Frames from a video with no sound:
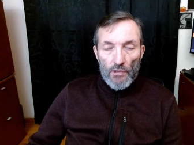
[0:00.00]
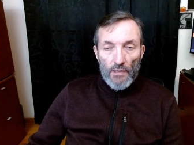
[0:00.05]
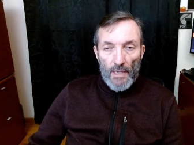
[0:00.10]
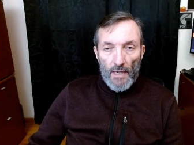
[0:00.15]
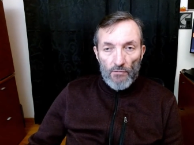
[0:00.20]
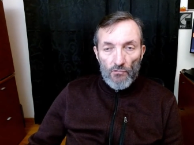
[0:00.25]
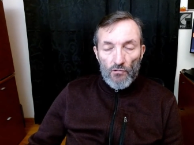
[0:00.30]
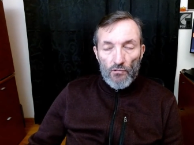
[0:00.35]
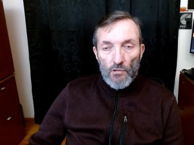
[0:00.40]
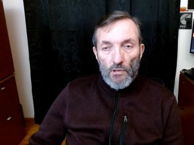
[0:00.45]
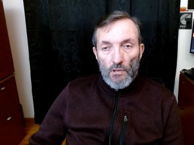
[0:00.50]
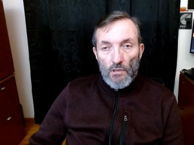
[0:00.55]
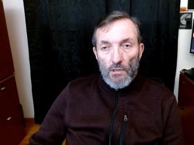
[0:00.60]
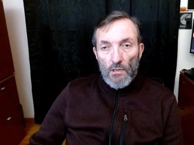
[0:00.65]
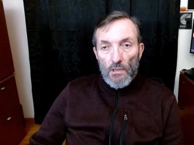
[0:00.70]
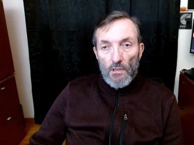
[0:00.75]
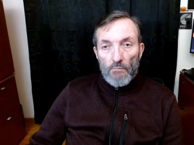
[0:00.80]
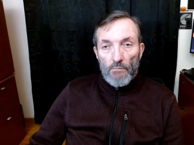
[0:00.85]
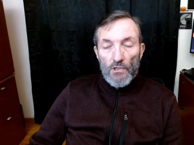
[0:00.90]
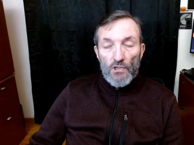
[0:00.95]
That's
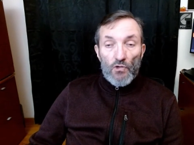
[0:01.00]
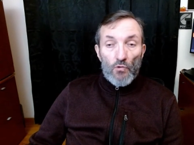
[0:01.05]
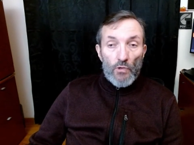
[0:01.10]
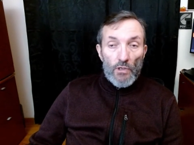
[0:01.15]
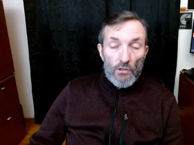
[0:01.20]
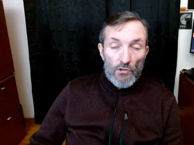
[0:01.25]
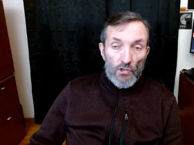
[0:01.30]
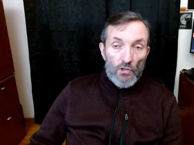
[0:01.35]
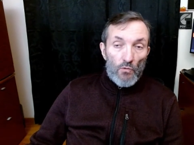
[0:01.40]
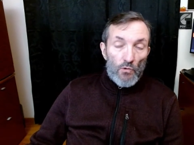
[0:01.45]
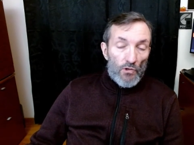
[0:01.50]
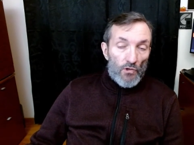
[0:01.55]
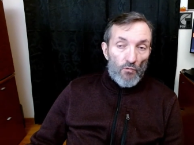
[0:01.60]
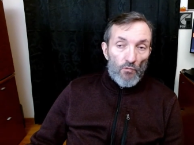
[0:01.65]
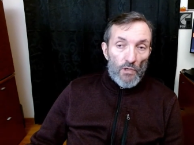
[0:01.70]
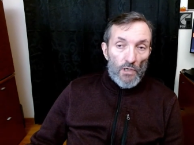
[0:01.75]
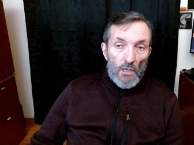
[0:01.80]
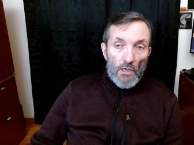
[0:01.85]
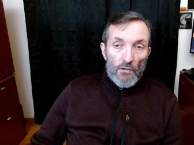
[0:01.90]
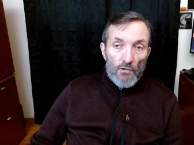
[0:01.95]
between two and
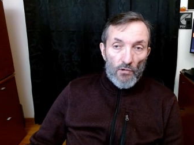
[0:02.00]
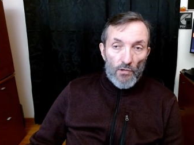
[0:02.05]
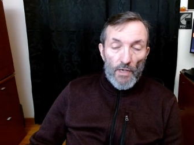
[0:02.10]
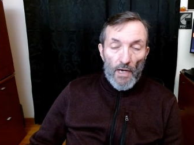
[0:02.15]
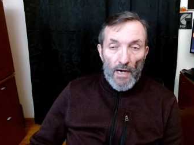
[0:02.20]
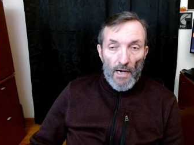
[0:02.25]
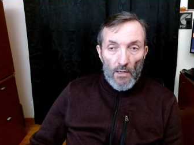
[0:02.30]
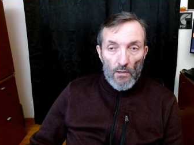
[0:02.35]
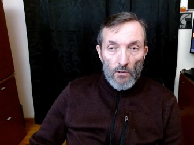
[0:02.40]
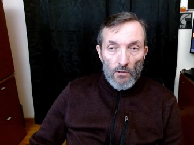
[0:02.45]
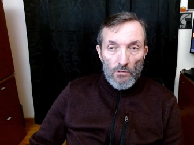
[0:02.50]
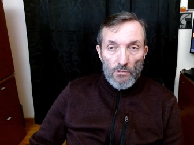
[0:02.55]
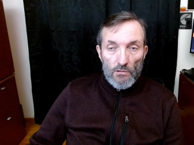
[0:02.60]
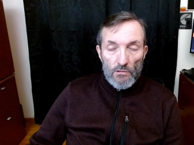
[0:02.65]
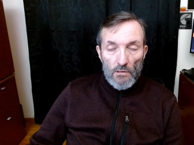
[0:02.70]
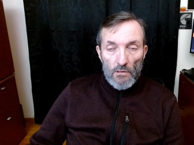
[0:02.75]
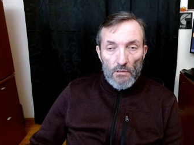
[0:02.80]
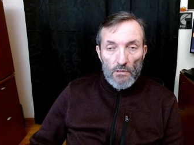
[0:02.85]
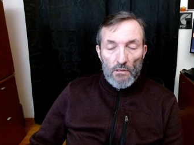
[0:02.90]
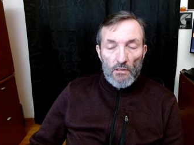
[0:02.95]
three hundred dollars
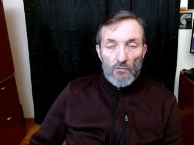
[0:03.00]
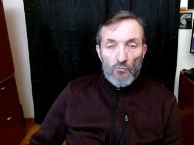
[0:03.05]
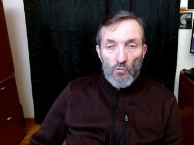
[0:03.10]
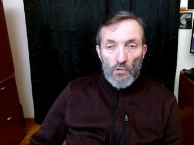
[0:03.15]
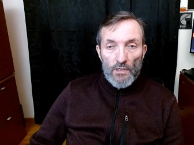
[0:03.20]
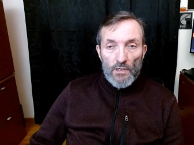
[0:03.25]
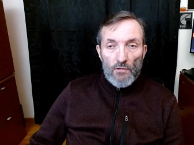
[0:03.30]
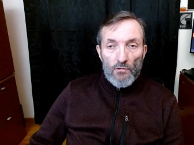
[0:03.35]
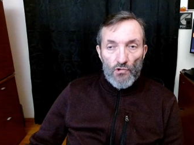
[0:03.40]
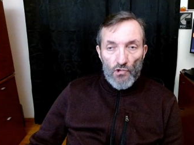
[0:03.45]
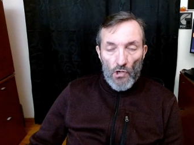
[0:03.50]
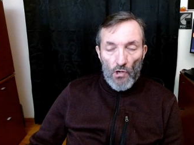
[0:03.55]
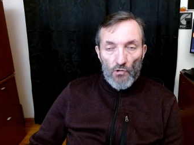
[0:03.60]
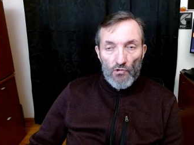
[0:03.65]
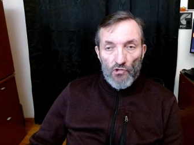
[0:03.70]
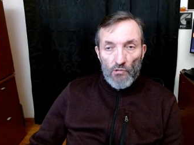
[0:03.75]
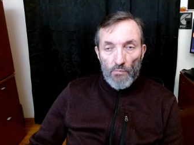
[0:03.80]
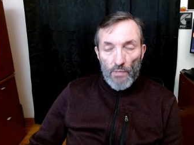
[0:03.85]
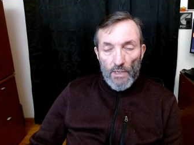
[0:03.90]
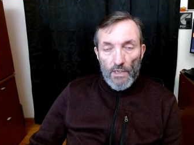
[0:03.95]
is what you charge
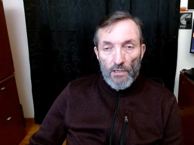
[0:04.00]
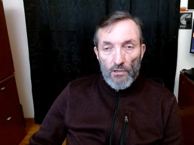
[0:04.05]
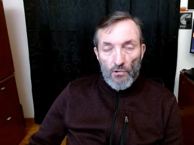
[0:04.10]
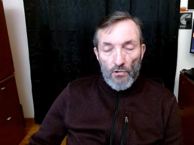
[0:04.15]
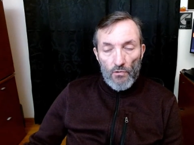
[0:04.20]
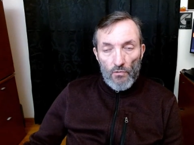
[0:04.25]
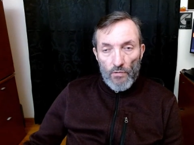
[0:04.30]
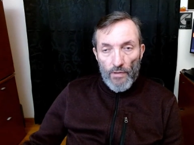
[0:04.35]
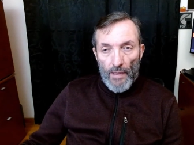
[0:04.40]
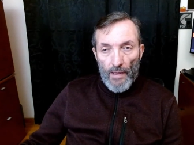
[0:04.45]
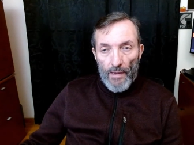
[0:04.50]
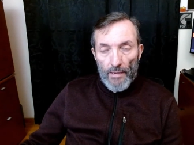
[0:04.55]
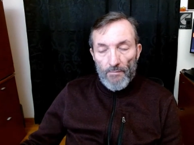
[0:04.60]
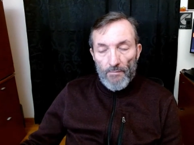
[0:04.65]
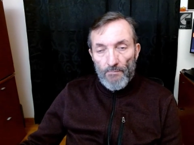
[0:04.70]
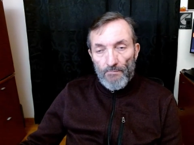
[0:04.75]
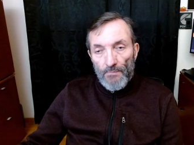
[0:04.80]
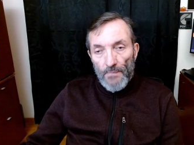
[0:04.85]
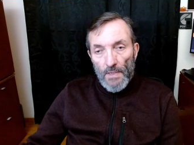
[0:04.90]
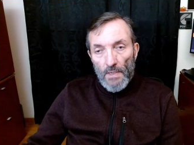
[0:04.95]
somebody to do that,
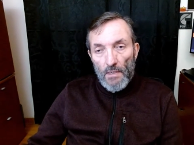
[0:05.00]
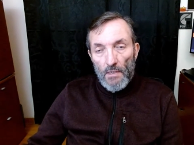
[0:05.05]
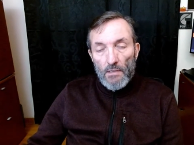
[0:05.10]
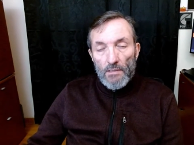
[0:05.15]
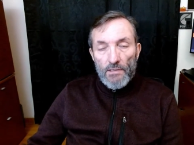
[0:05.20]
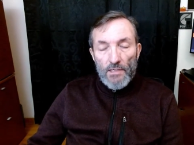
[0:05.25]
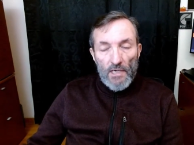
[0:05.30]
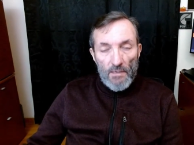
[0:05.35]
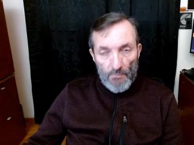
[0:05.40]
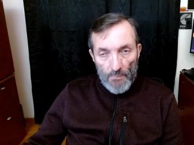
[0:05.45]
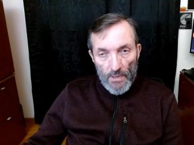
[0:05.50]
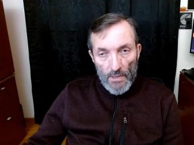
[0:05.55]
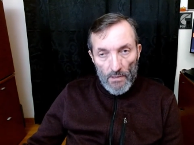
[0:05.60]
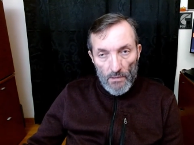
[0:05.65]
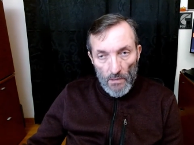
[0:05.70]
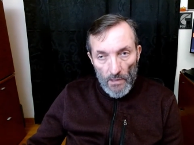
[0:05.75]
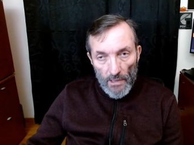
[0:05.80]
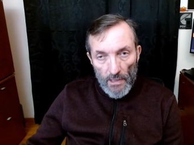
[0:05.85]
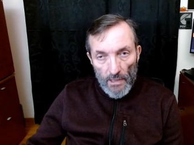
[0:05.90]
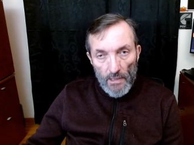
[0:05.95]

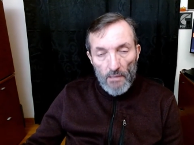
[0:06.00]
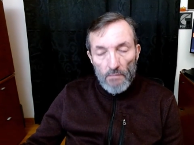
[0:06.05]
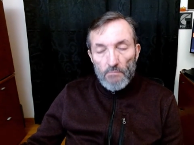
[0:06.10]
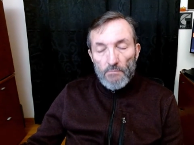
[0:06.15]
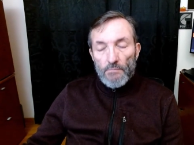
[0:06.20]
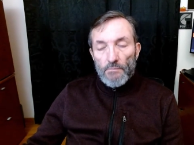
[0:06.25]
typically.